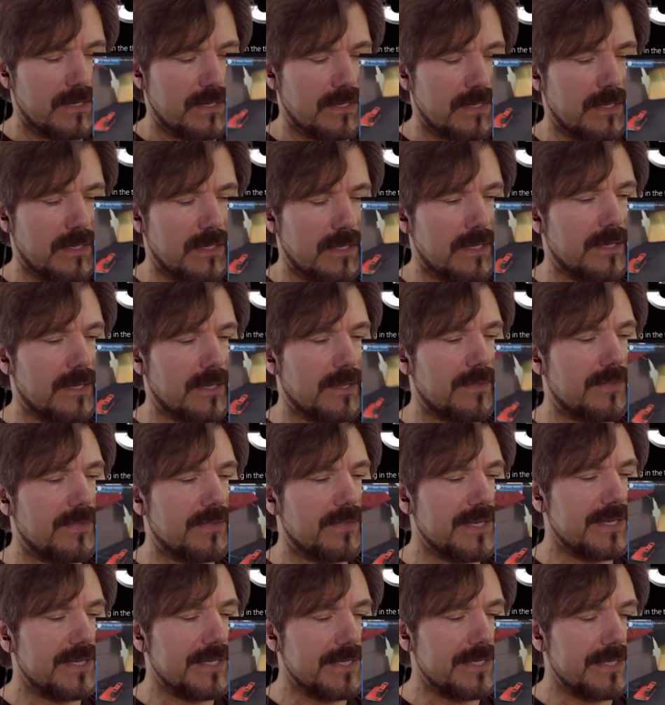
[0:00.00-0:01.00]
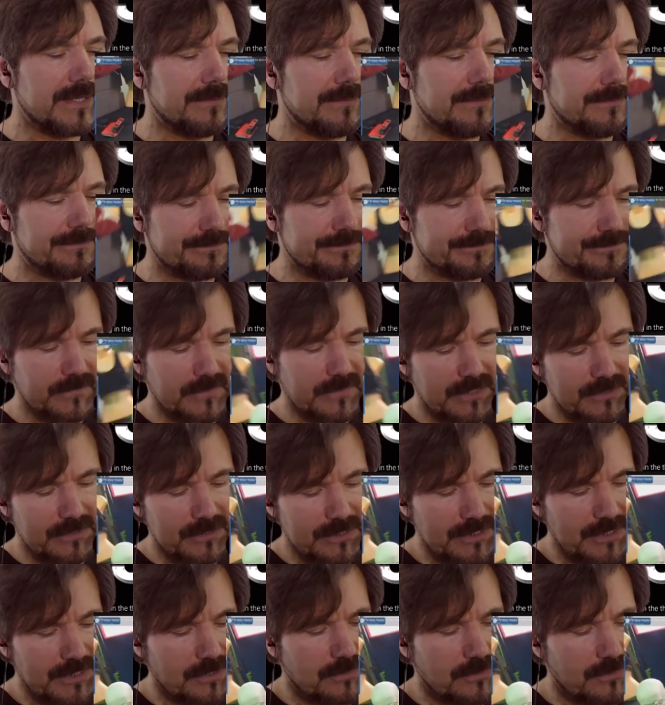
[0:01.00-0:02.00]
let's
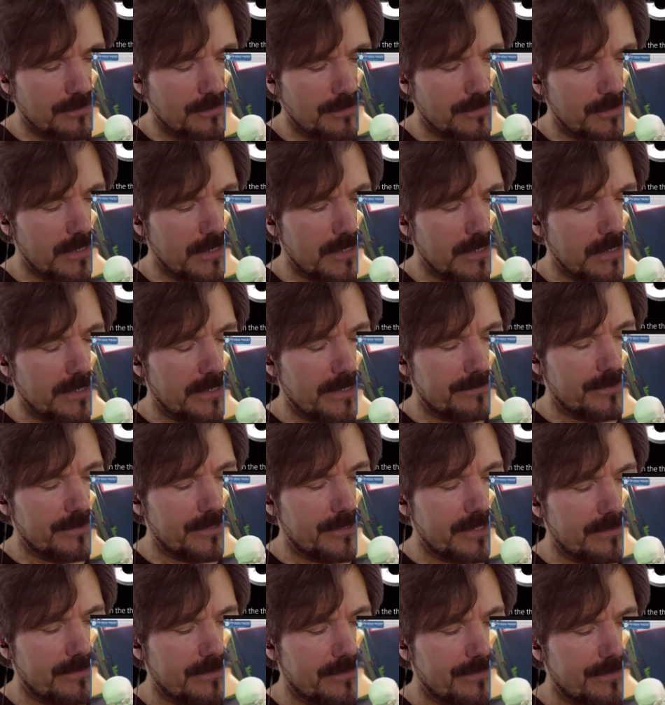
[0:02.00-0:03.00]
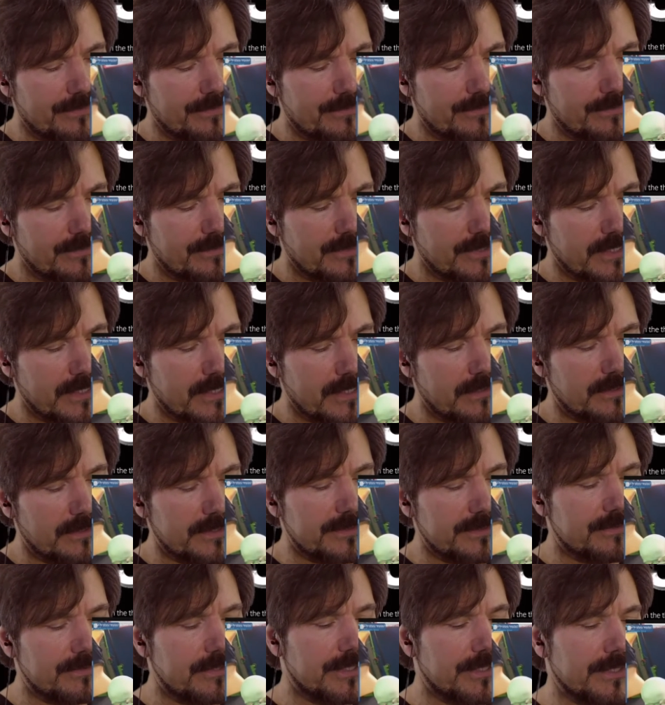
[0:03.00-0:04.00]
see, hopefully I'll have enough. Yeah, I'll
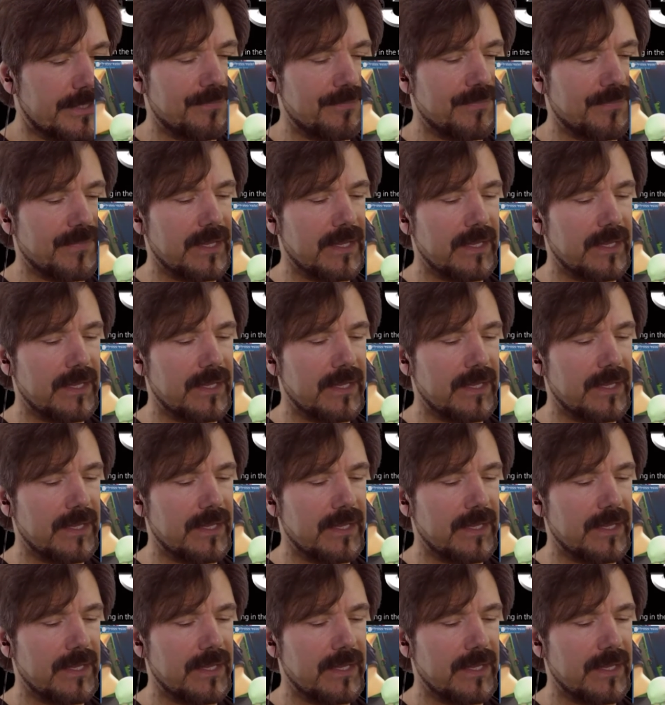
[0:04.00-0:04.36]
leave that in.